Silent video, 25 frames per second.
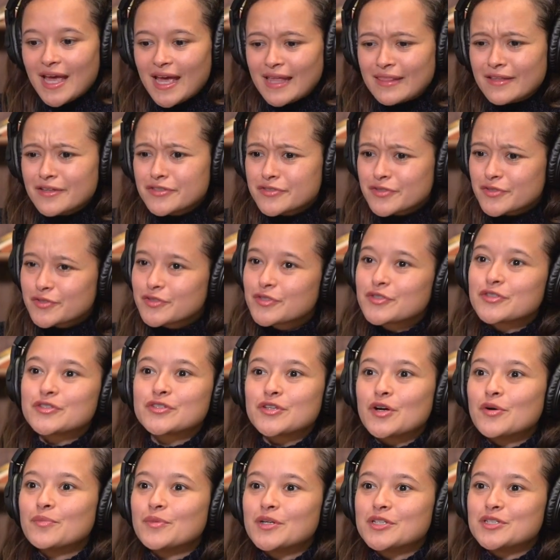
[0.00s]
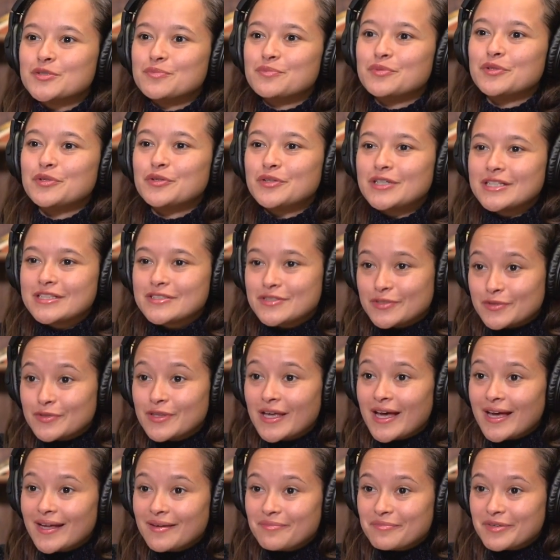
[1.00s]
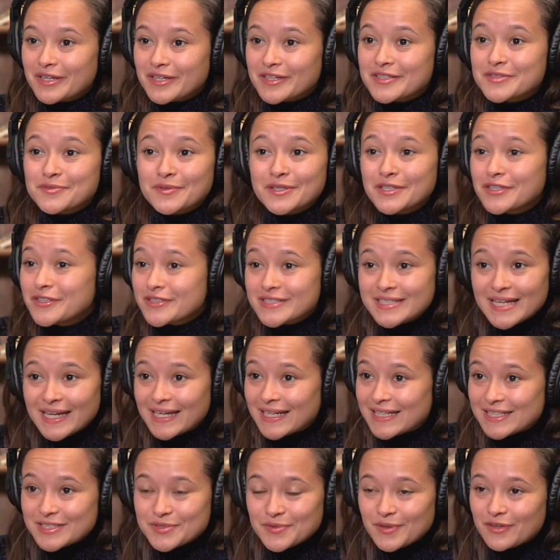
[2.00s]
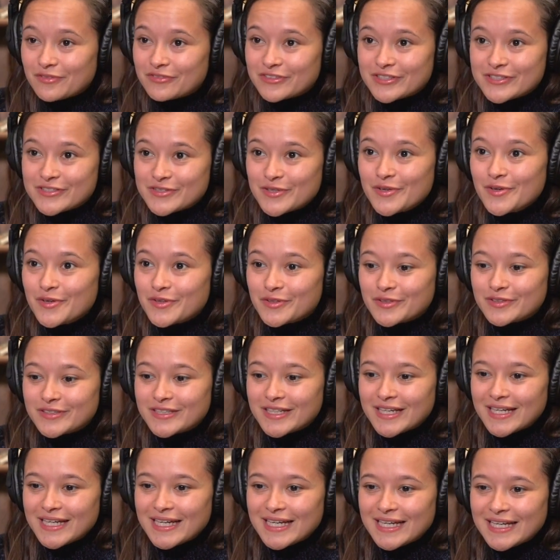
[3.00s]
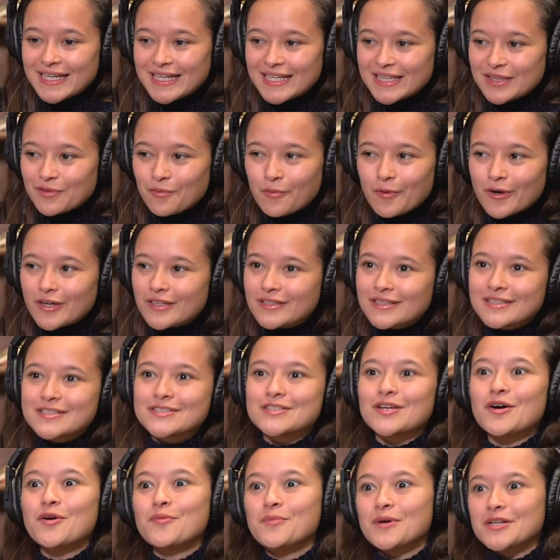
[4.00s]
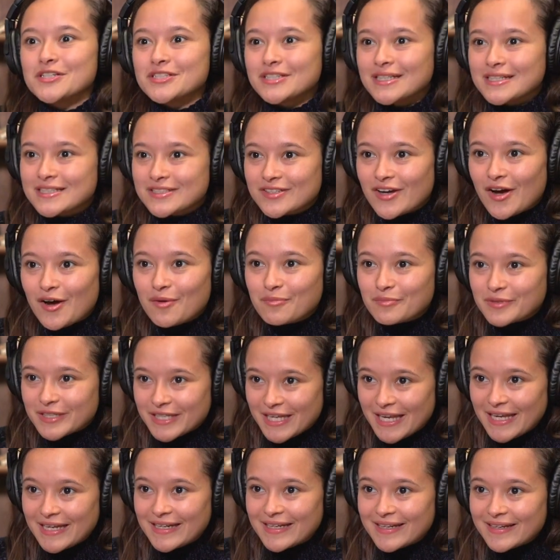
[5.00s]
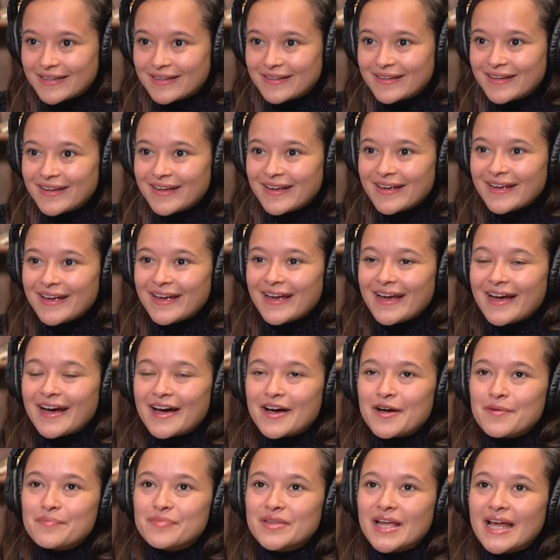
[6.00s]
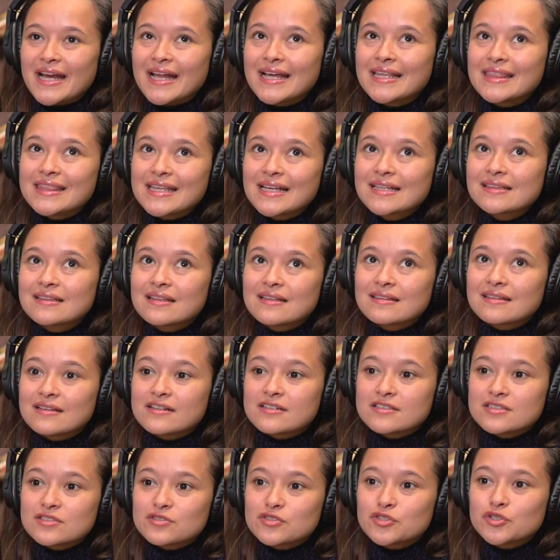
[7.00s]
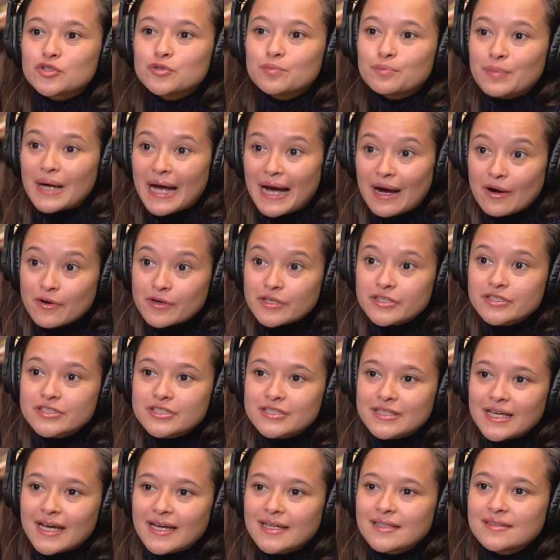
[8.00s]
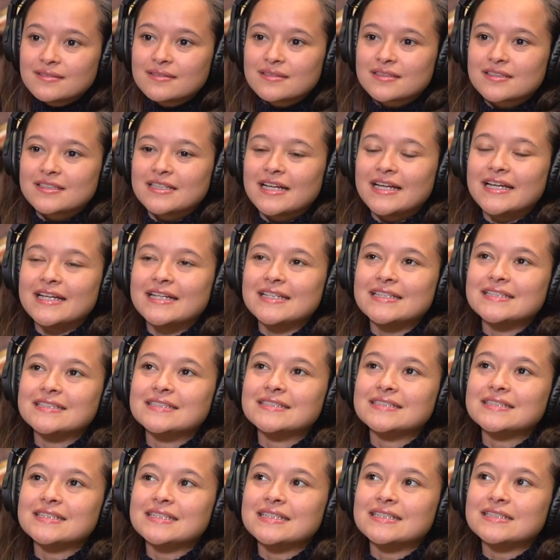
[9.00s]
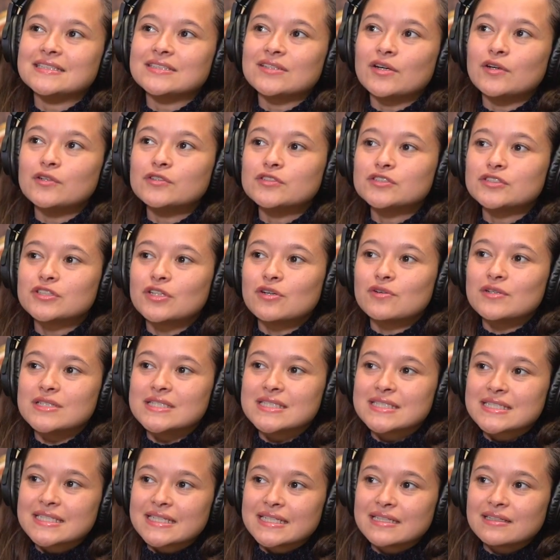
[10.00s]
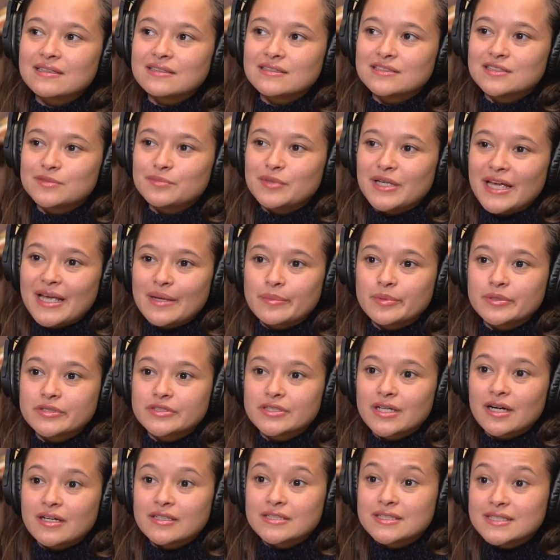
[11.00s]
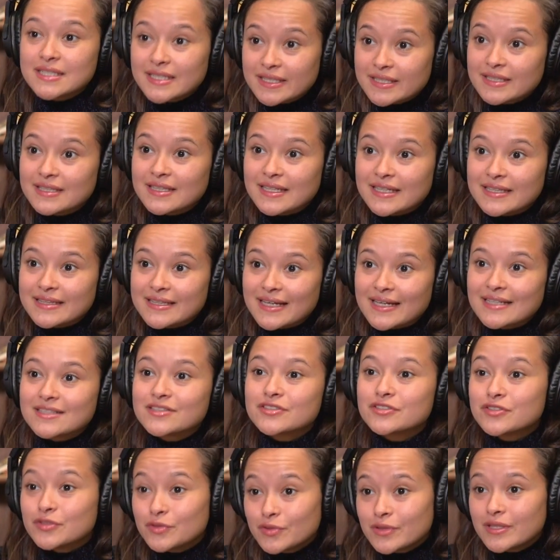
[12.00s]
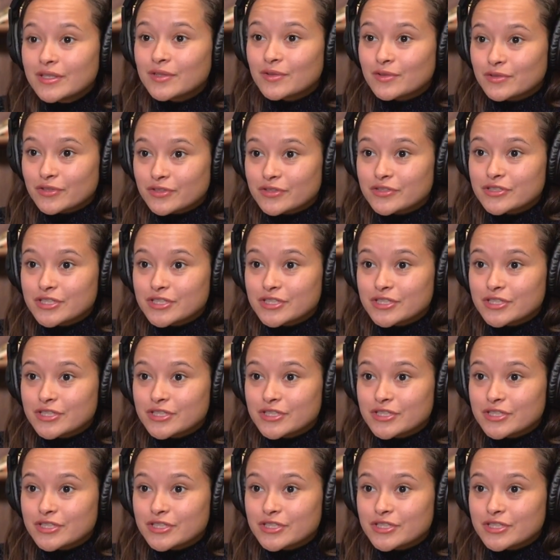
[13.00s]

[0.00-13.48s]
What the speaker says: And there's also so much beauty to that, because when you're 10 and 12 years old, the world is so much less complicated. And I think that there's true power to that. And it's also a skill to be able to articulate that to the older